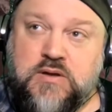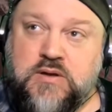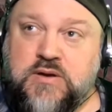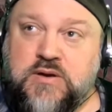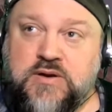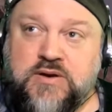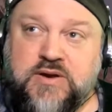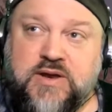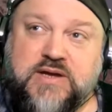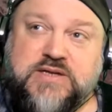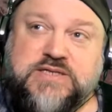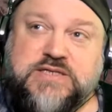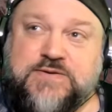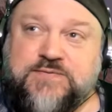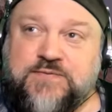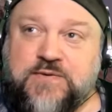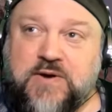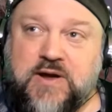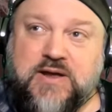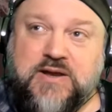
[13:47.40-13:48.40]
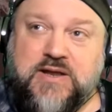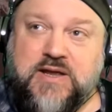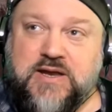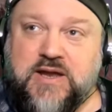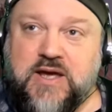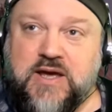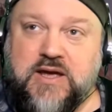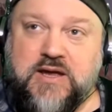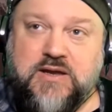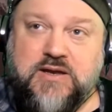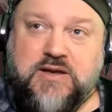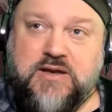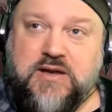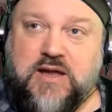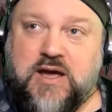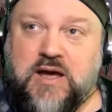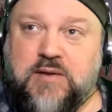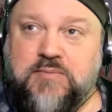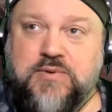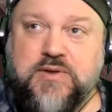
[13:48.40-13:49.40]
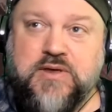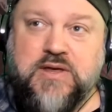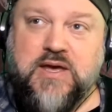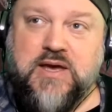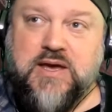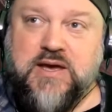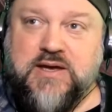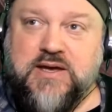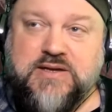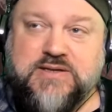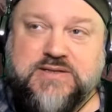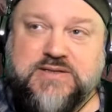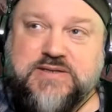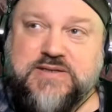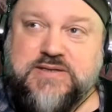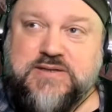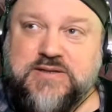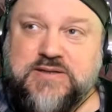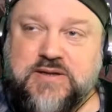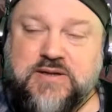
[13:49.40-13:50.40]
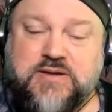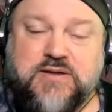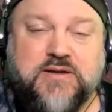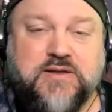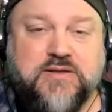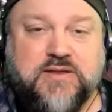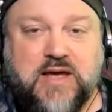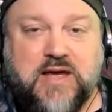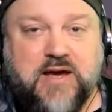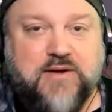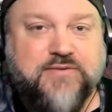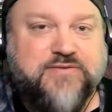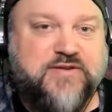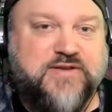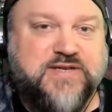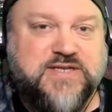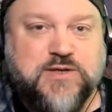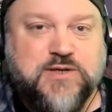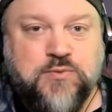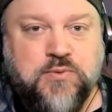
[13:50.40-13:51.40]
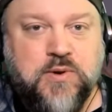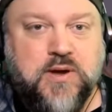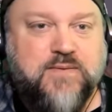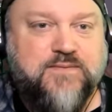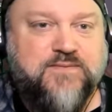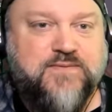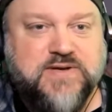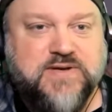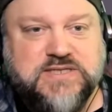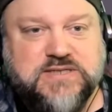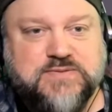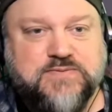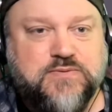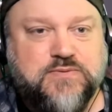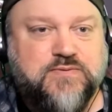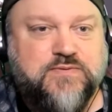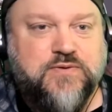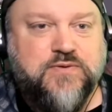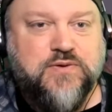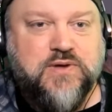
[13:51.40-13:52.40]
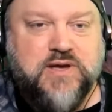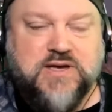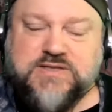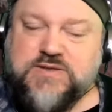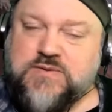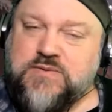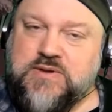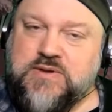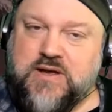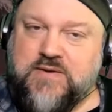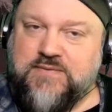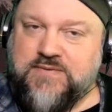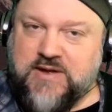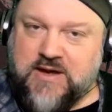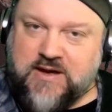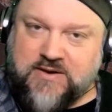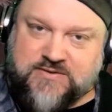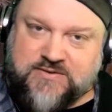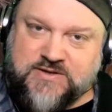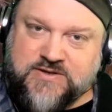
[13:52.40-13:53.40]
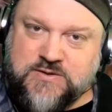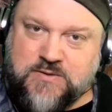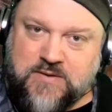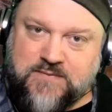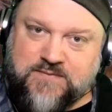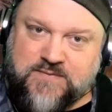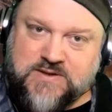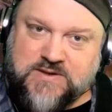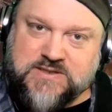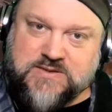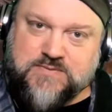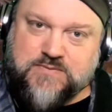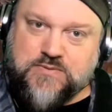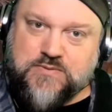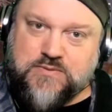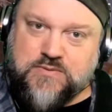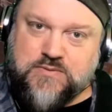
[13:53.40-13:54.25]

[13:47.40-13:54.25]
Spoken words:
next Friday night, I'll be at Altus Grape Festival for you guys who love the Altus Grape Festival.